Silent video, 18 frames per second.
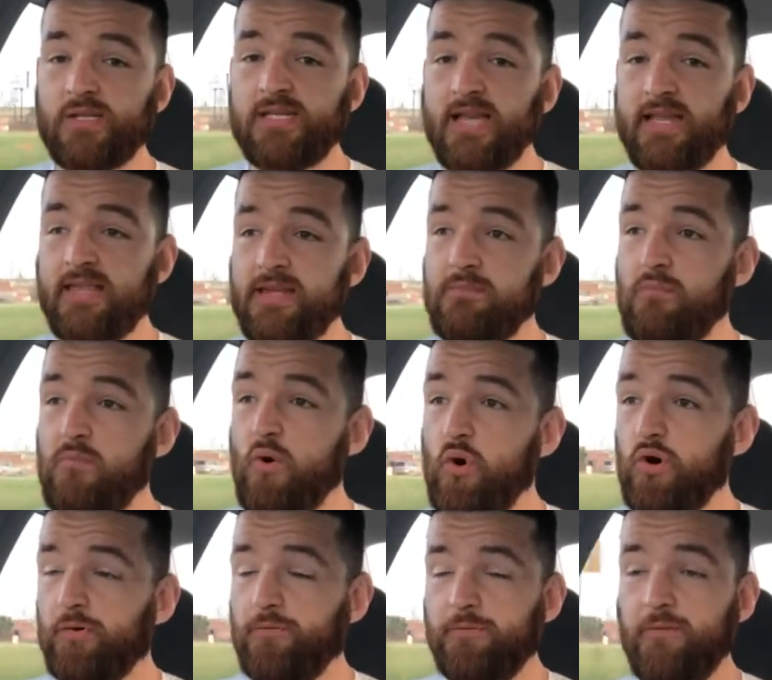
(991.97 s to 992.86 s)
nothing
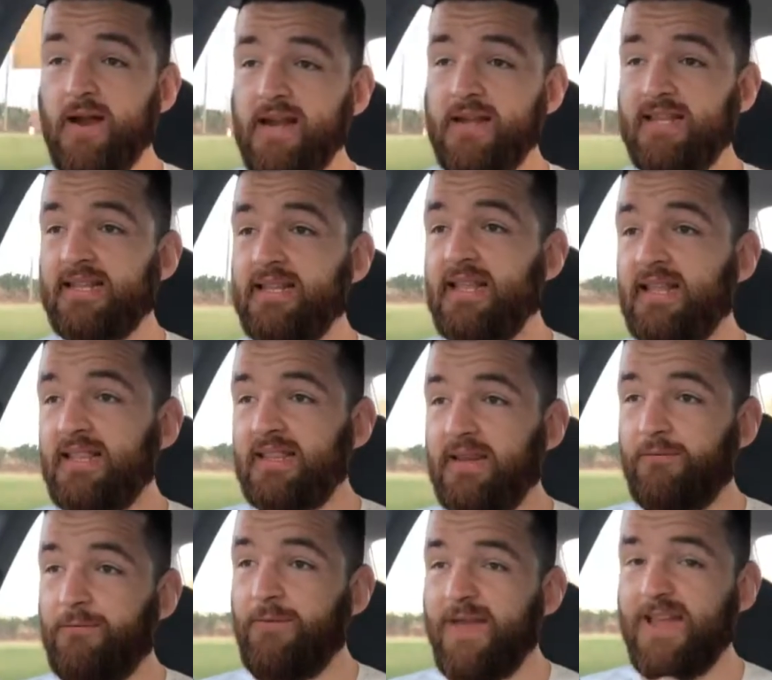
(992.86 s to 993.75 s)
more frightening
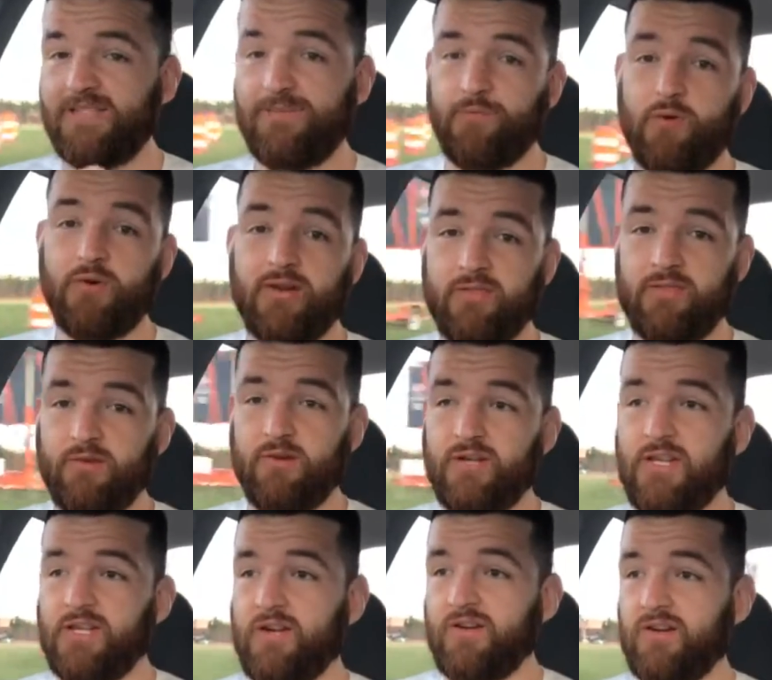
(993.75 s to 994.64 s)
than fast forwarding
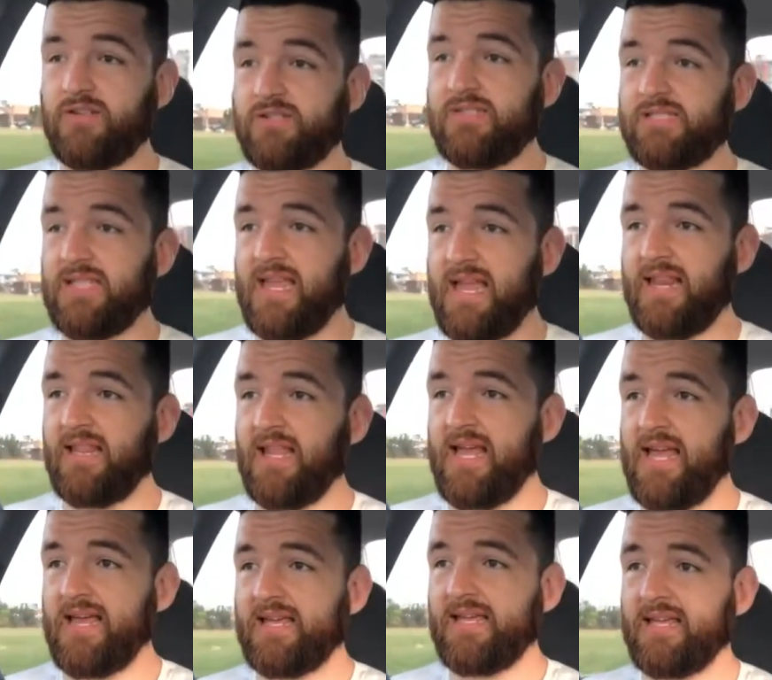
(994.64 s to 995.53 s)
30 years and
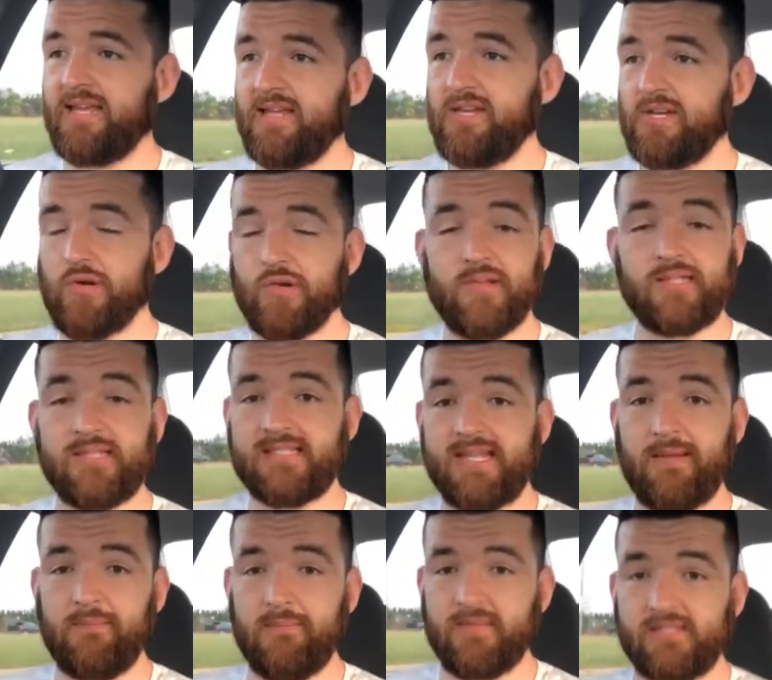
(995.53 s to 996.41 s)
you're in
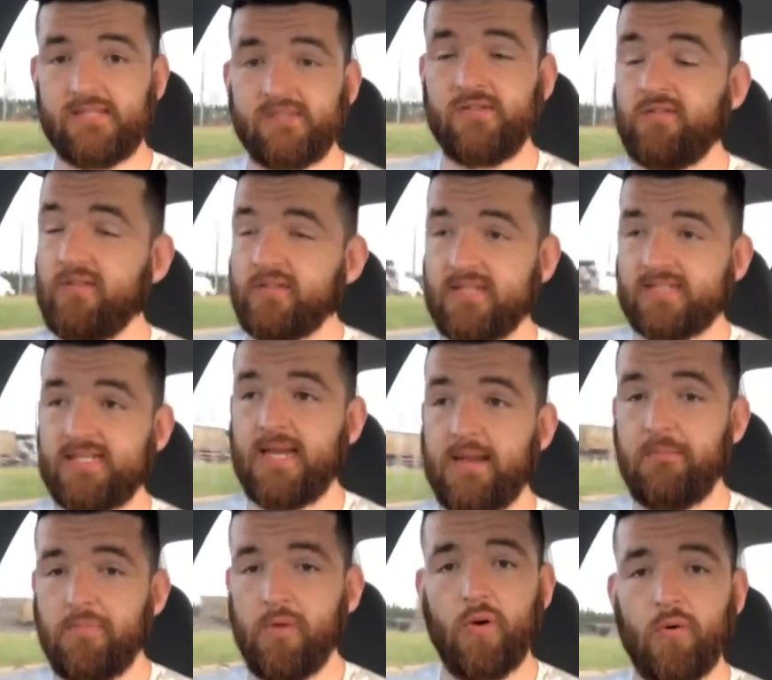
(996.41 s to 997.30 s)
the
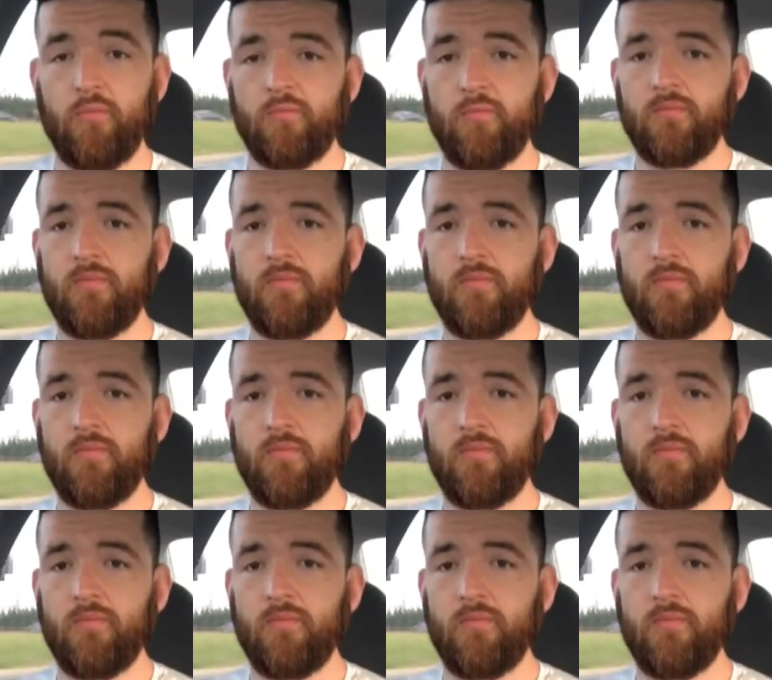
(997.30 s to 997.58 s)
same boat.